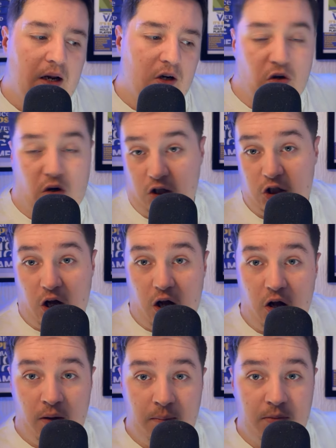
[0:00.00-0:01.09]
crushed our
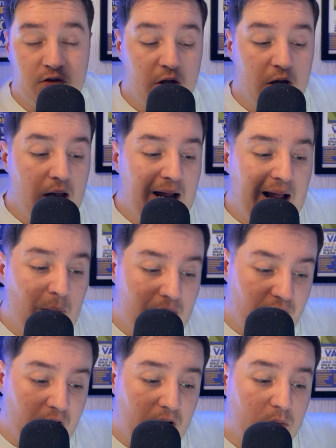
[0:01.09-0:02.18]
hopes.
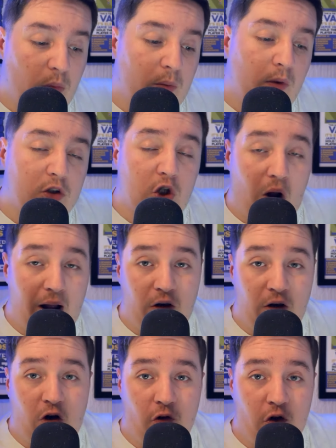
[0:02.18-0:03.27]
However, we will try and
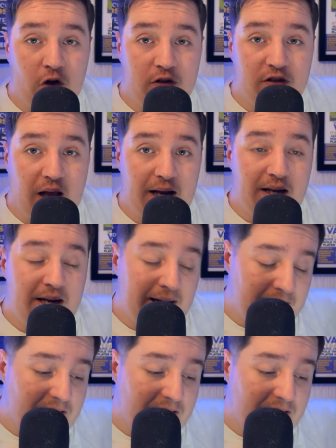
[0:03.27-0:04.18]
look on the good side, and it is